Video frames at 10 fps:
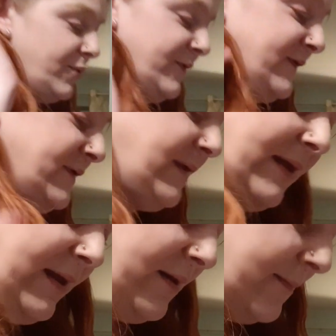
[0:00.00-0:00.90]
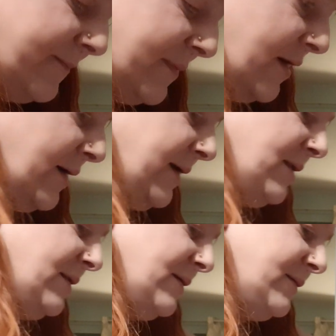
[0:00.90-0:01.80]
putting in my
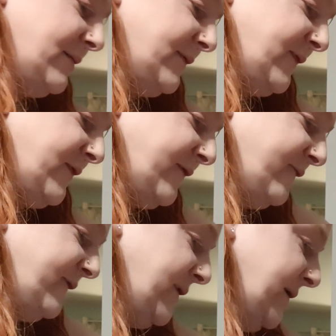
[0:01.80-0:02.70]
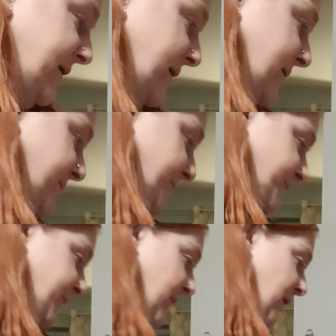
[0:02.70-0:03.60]
last vinegar,
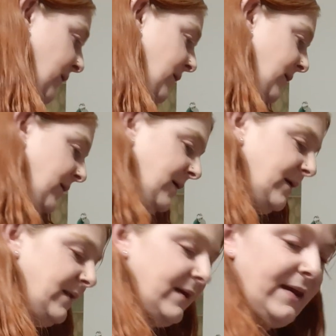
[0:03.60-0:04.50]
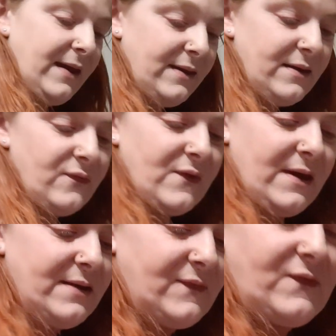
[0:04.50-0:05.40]
and again
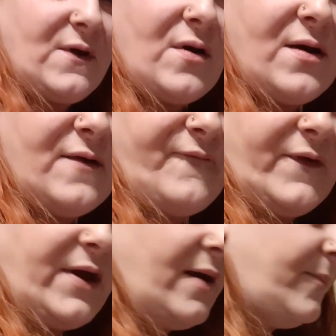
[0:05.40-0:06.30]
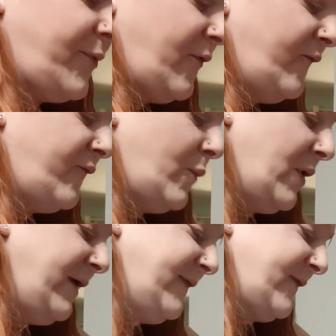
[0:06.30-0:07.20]
that's half a cup of
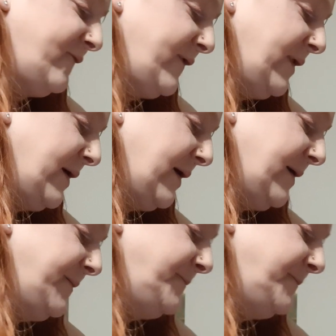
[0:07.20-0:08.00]
white vinegar.